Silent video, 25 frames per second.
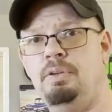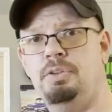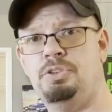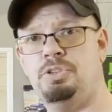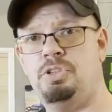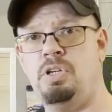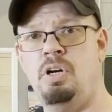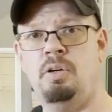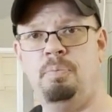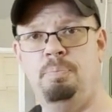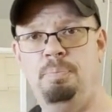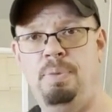
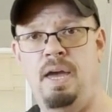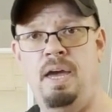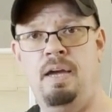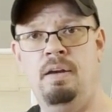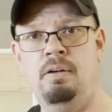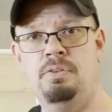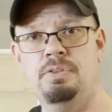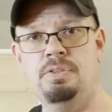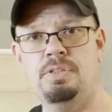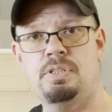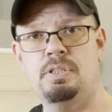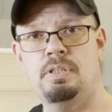trunk
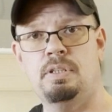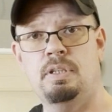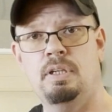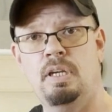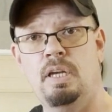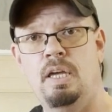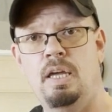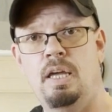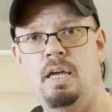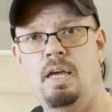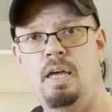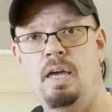panels
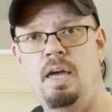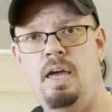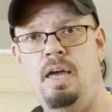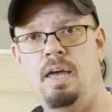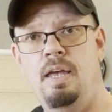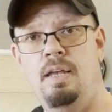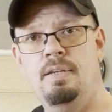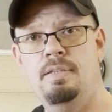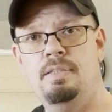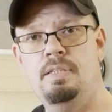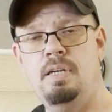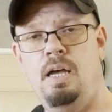
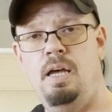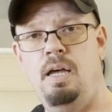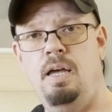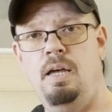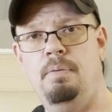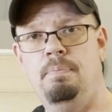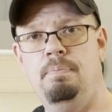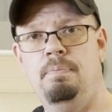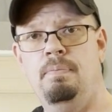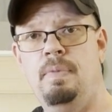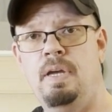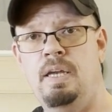and
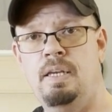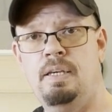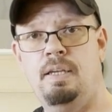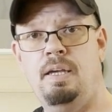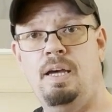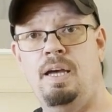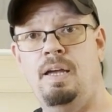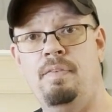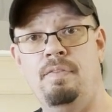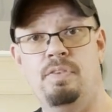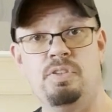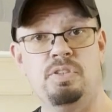
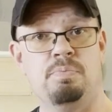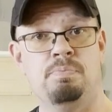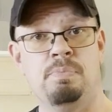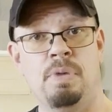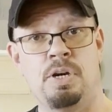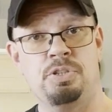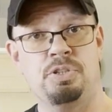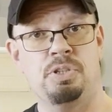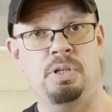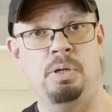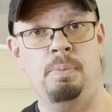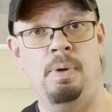kind of just
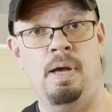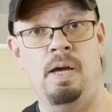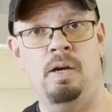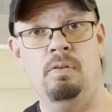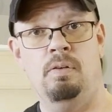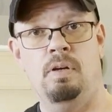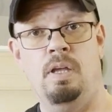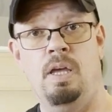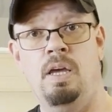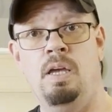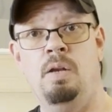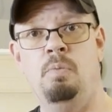measured them out,
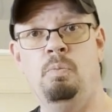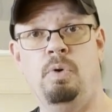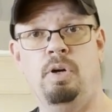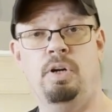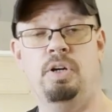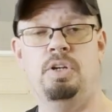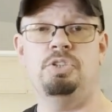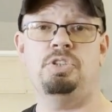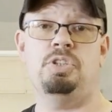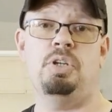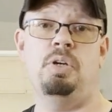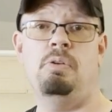and we're going
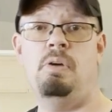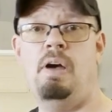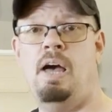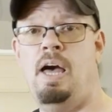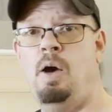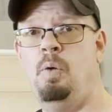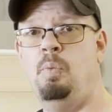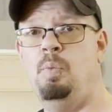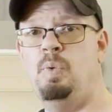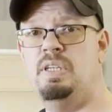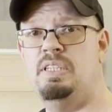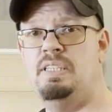to show you how
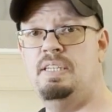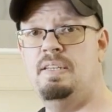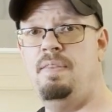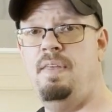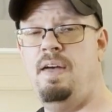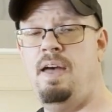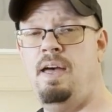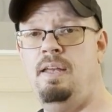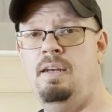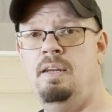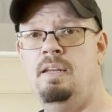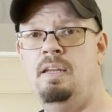we did
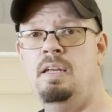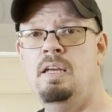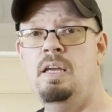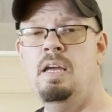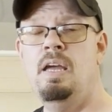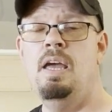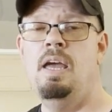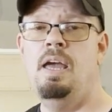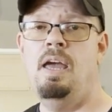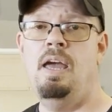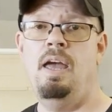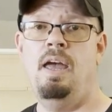that
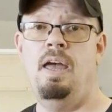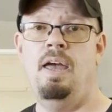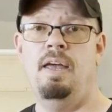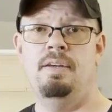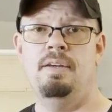and